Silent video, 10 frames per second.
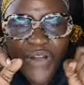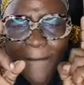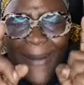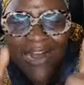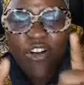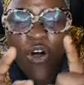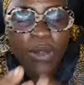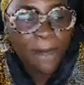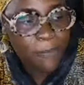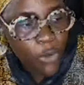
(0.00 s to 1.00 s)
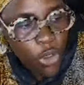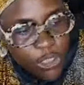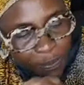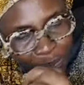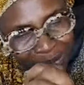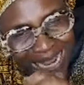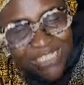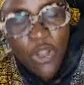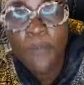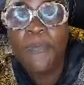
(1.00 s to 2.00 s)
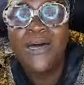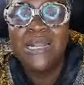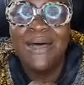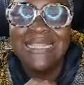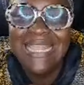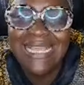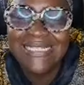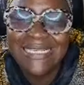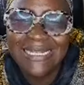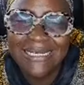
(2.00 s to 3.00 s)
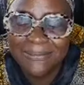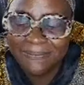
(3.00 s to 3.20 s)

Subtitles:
mark of reproach placed upon our destiny,